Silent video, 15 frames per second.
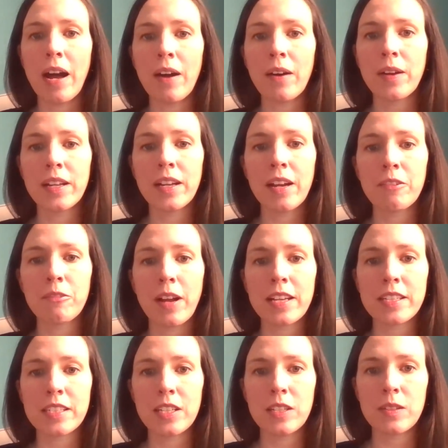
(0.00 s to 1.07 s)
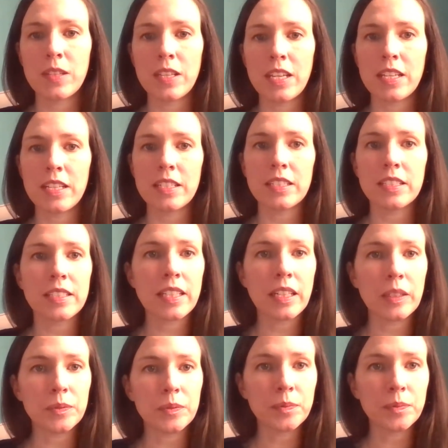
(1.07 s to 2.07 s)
How can I rescue these?